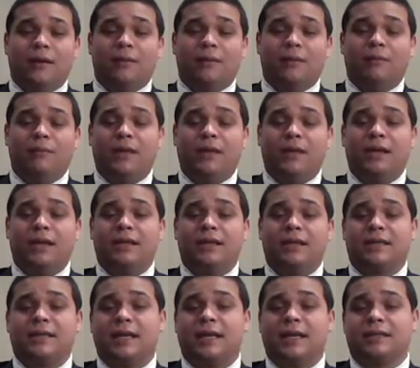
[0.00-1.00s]
Media
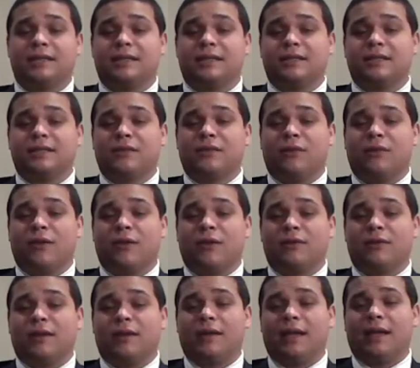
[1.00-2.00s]
takes this
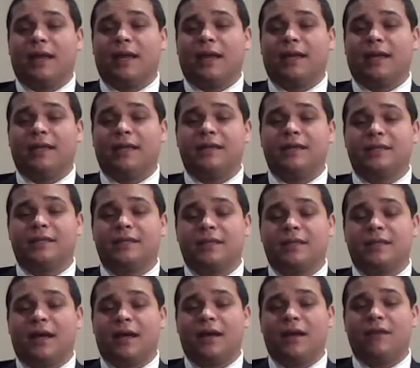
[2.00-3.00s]
quote and leads
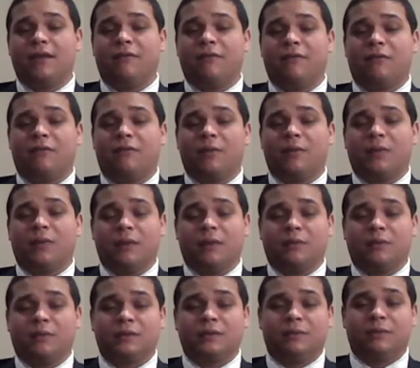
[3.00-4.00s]
uninformed
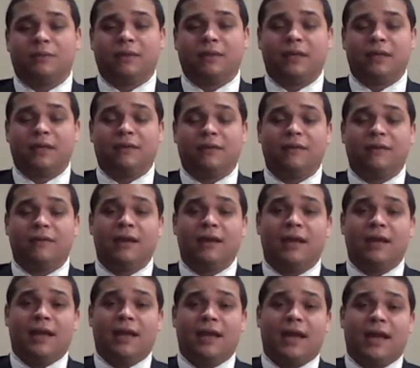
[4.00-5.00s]
people to believe
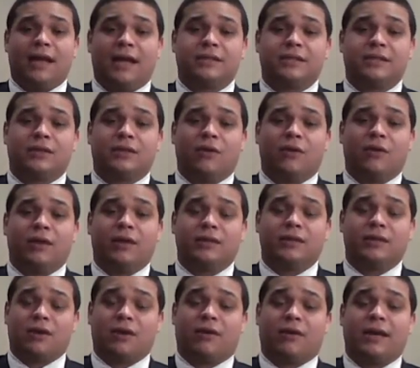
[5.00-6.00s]
as though it
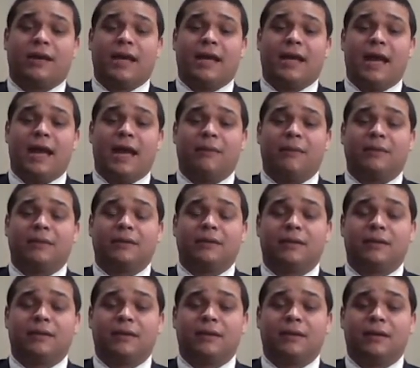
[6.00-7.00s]
has already happened,
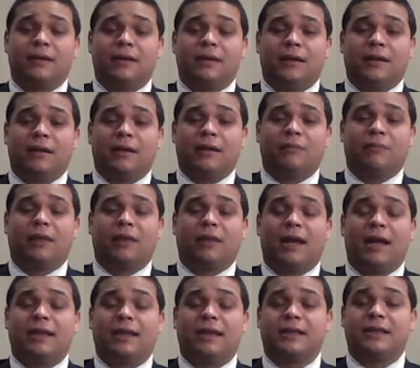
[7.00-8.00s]

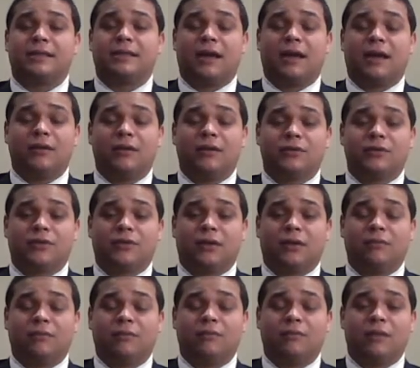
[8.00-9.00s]
implying that Donald
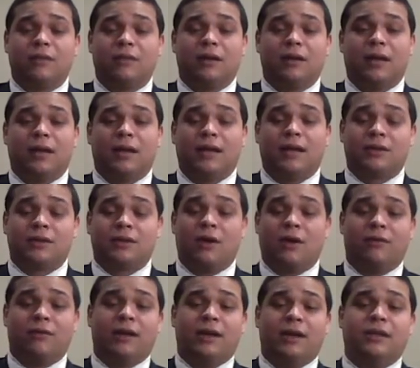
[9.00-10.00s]
Trump has
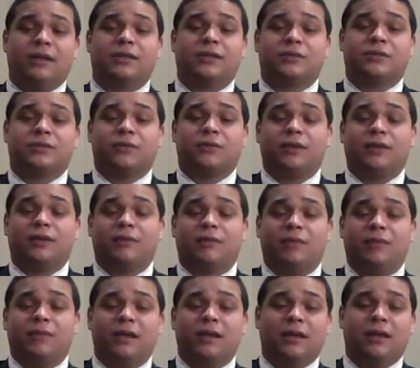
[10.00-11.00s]
already destroyed the
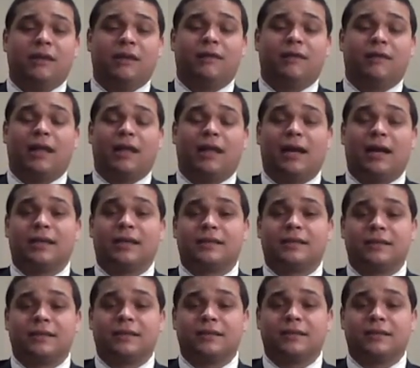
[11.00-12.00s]
meaning of
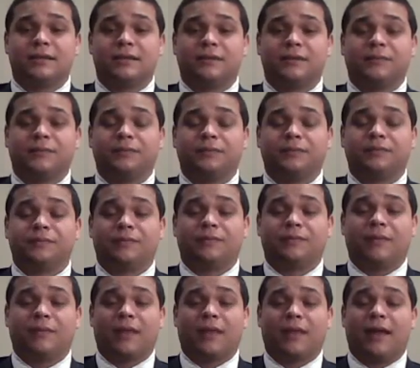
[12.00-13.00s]
alliances,
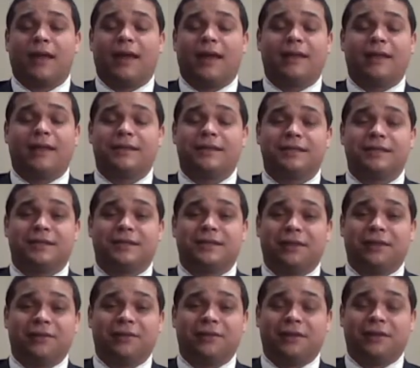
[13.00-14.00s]
and this is
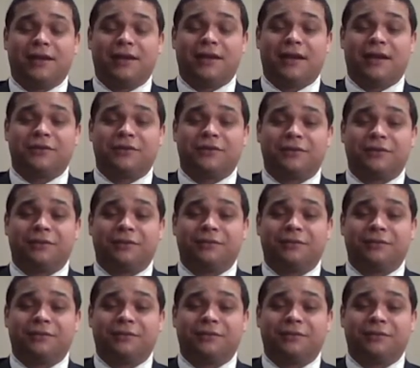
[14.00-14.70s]
clearly not true.